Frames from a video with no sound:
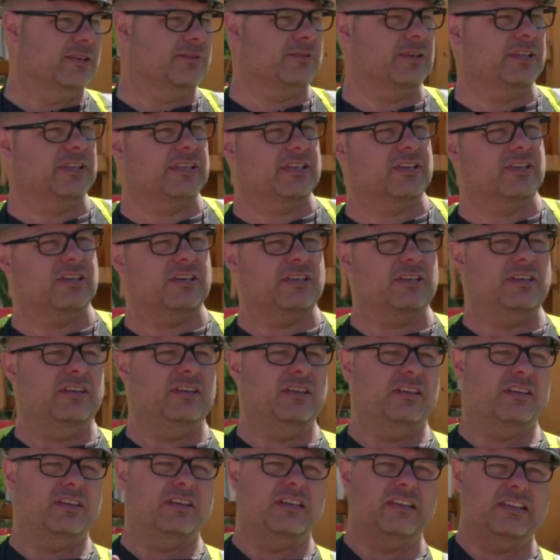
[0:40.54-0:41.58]
really good,
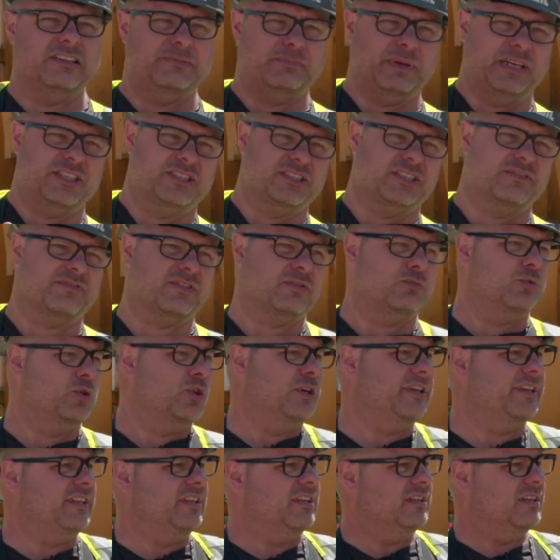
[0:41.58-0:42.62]
especially for
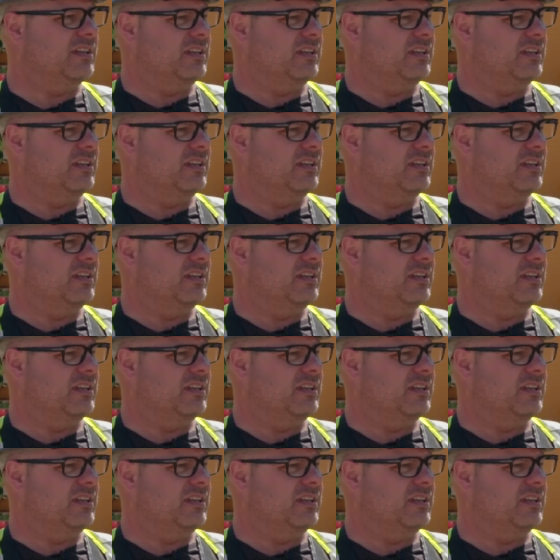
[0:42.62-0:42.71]
wood,